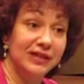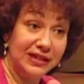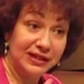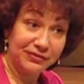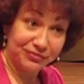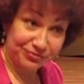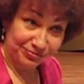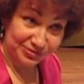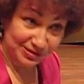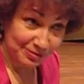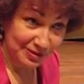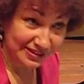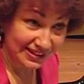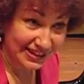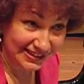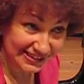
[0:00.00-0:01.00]
if
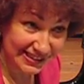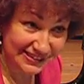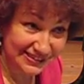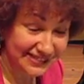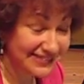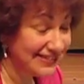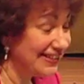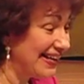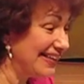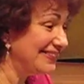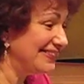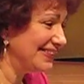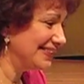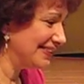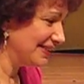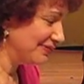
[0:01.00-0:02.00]
Smetana said it in
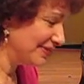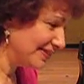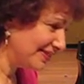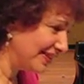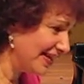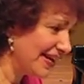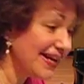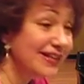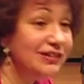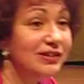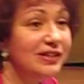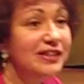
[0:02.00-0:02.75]
1878,